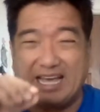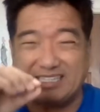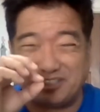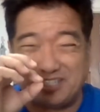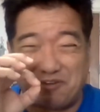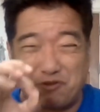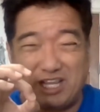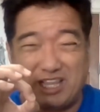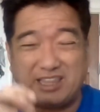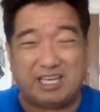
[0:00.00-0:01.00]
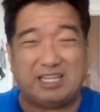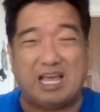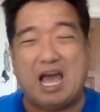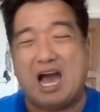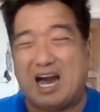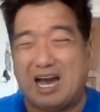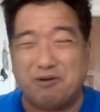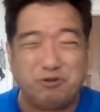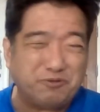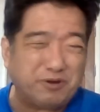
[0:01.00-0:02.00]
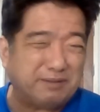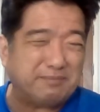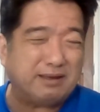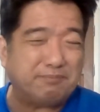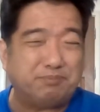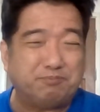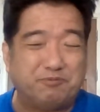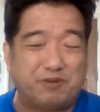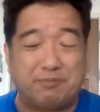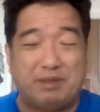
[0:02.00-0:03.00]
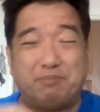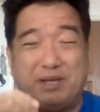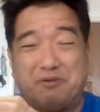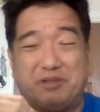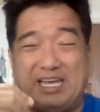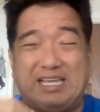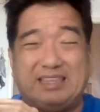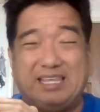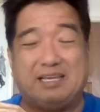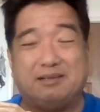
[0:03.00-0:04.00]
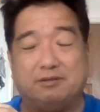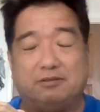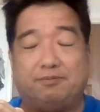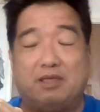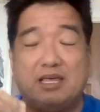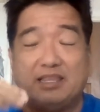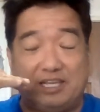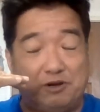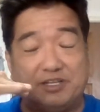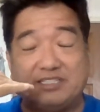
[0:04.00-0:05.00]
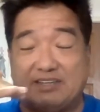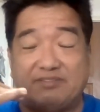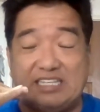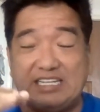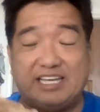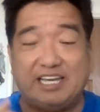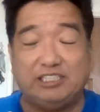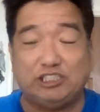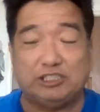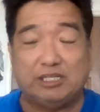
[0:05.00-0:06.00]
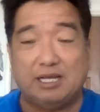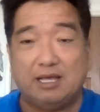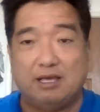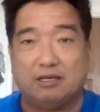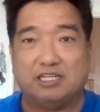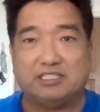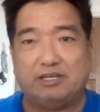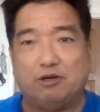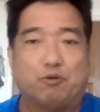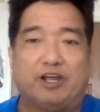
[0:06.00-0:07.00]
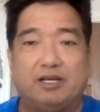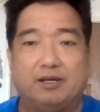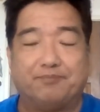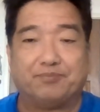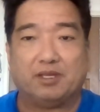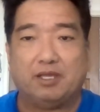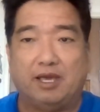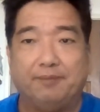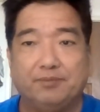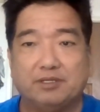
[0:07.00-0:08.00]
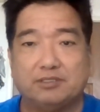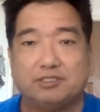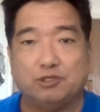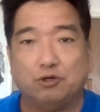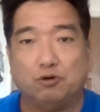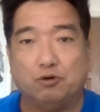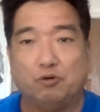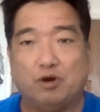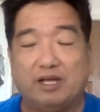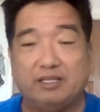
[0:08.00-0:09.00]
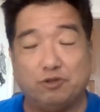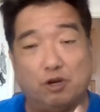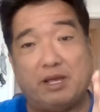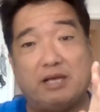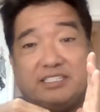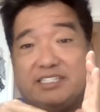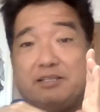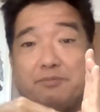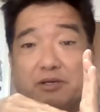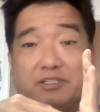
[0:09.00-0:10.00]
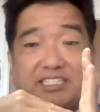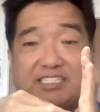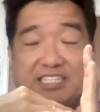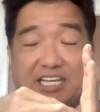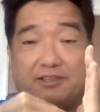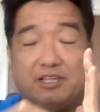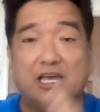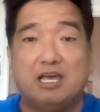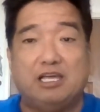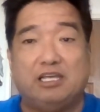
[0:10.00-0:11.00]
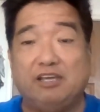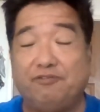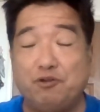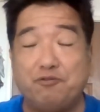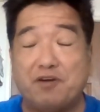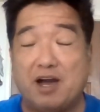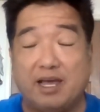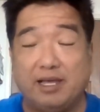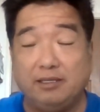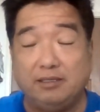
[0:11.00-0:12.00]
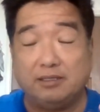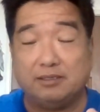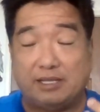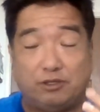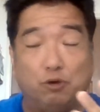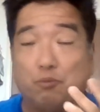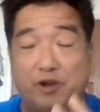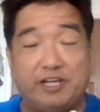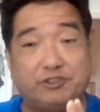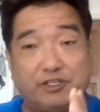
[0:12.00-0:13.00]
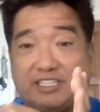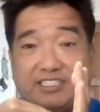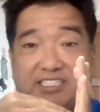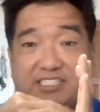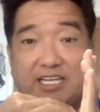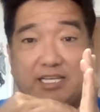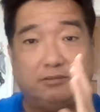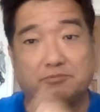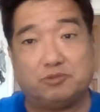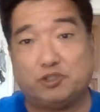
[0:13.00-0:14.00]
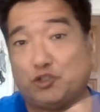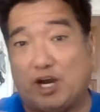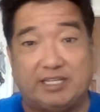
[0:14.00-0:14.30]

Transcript: It's just getting really thin. I wouldn't recommend playing with anything thinner than 17 gauge, because it'll break. Okay, so normally I just stay in the middle of 16. If you find that you don't break strings at 16, try